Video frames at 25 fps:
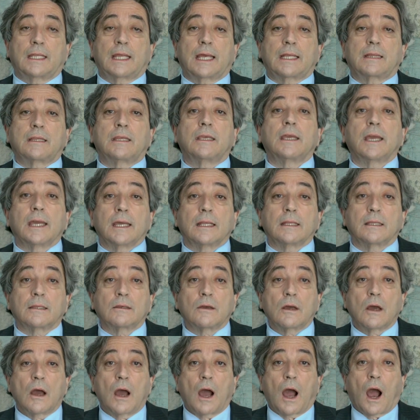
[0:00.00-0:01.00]
at the end,
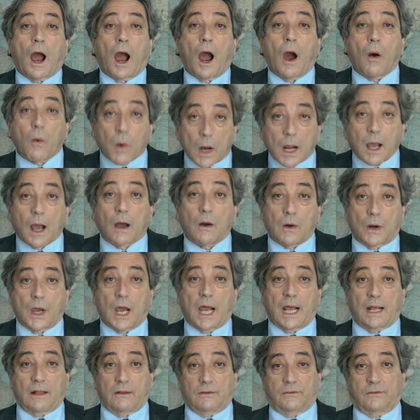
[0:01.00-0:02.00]
our own
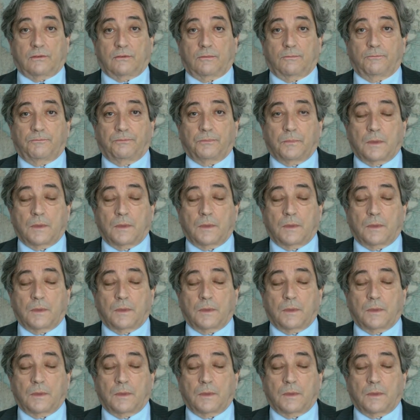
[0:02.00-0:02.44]
health.